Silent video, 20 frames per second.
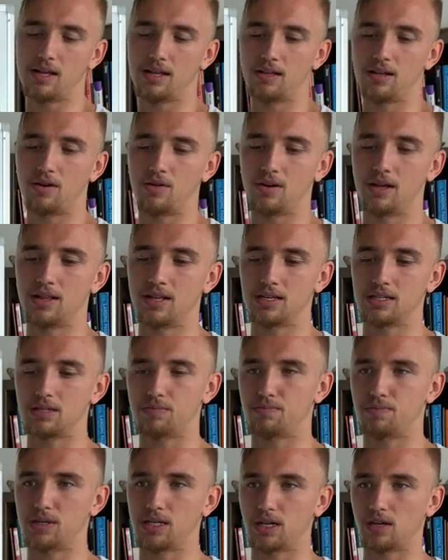you know, in this
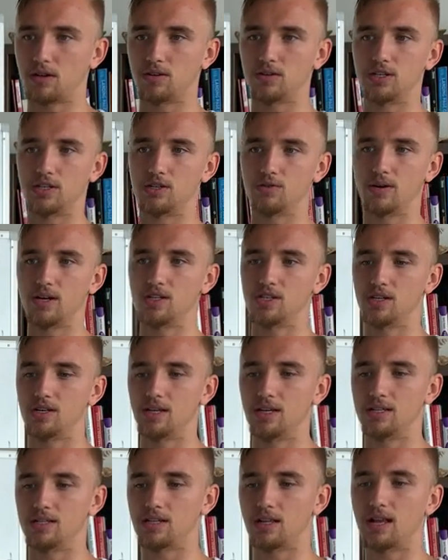particular situation,
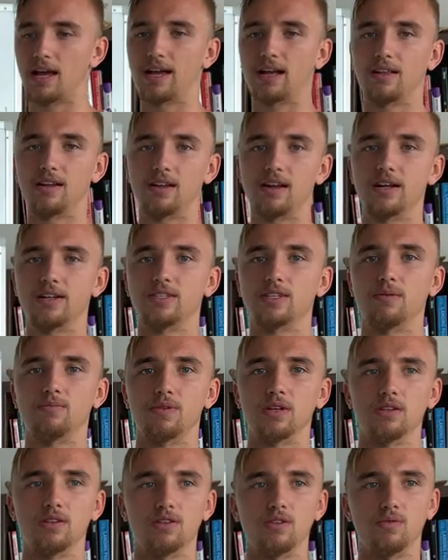it's likely not
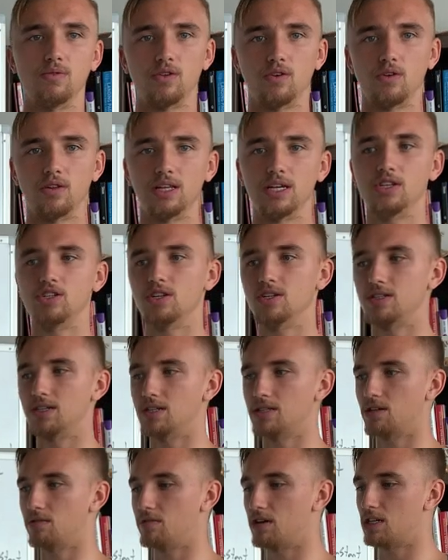something to do with your lead gen
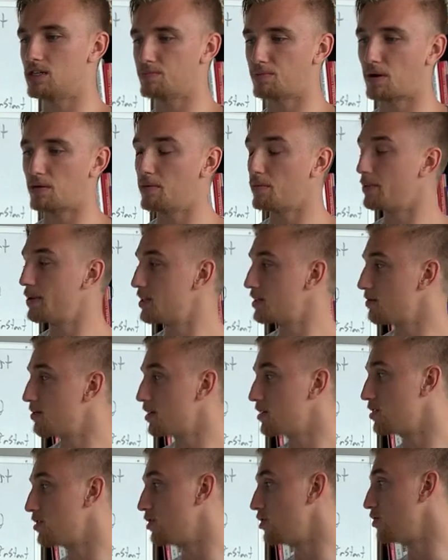system. It's probably
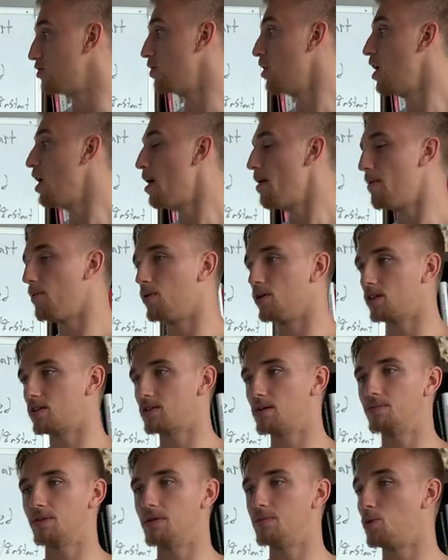something to do with
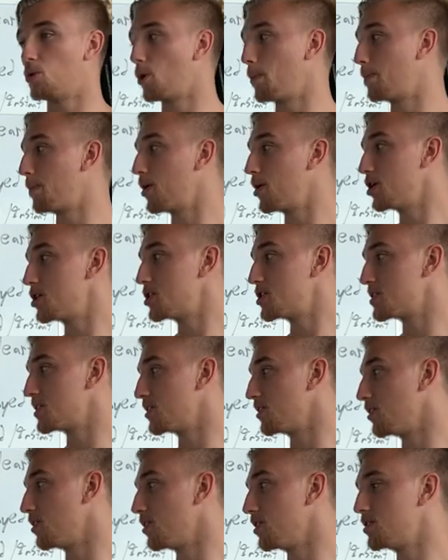something more
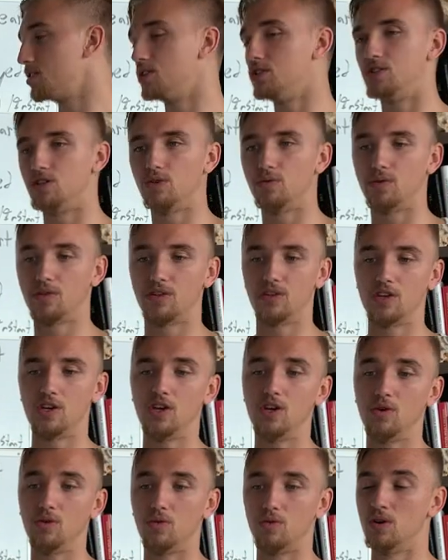personal to do with
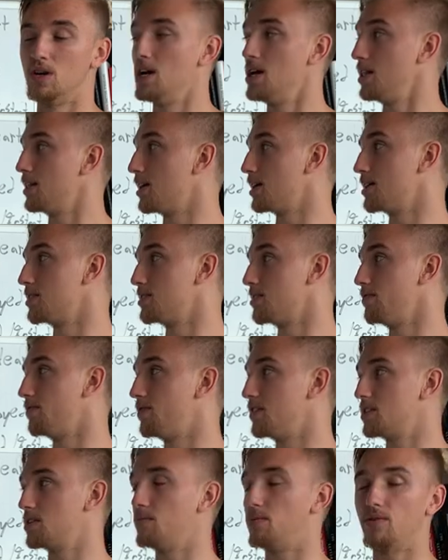you that is
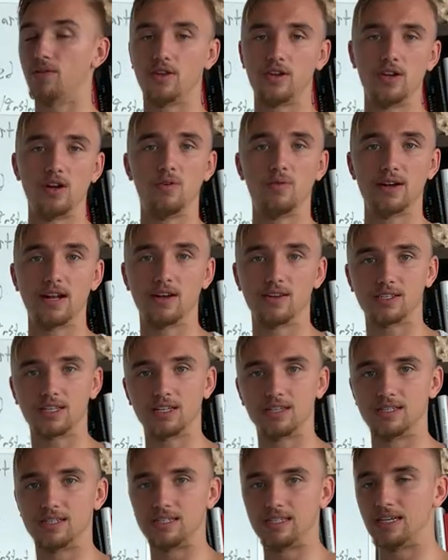invisible that no one else
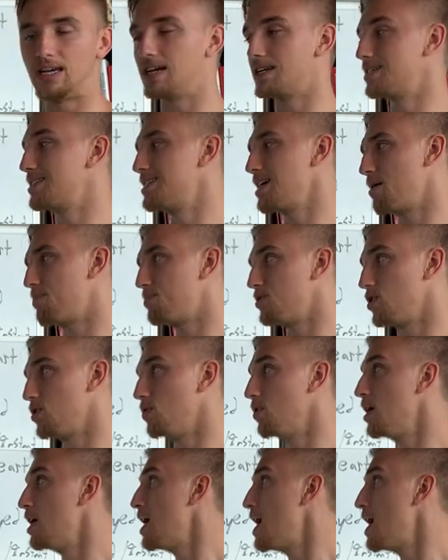can see except you.